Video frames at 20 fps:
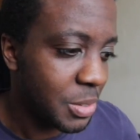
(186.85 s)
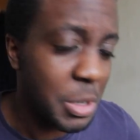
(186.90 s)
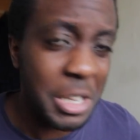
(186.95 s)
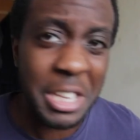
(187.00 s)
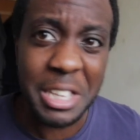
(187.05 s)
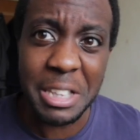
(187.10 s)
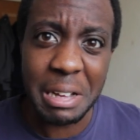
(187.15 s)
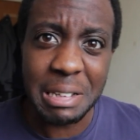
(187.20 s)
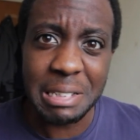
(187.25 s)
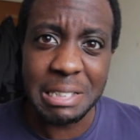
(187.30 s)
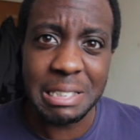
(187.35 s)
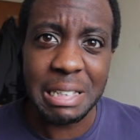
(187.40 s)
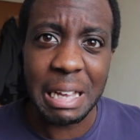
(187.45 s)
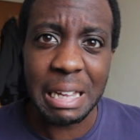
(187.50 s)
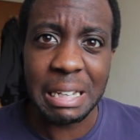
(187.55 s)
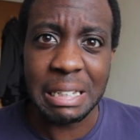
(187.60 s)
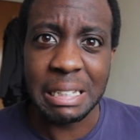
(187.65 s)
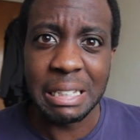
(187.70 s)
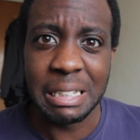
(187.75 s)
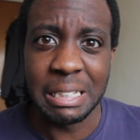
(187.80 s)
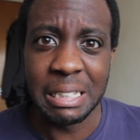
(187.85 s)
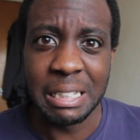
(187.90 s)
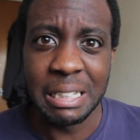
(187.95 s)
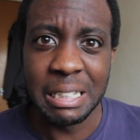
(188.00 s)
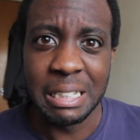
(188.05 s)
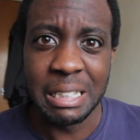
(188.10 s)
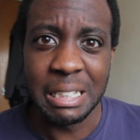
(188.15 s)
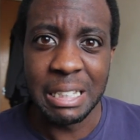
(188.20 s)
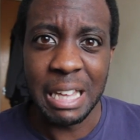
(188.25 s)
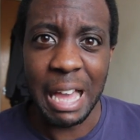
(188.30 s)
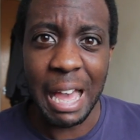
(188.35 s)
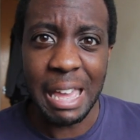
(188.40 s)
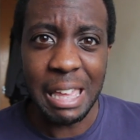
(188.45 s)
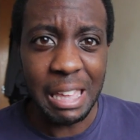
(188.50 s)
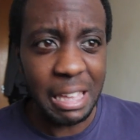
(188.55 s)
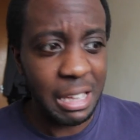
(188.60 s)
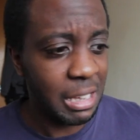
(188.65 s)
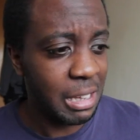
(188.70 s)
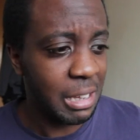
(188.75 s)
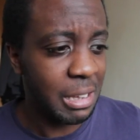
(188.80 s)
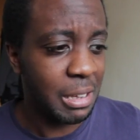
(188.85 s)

What you done, son? Hey?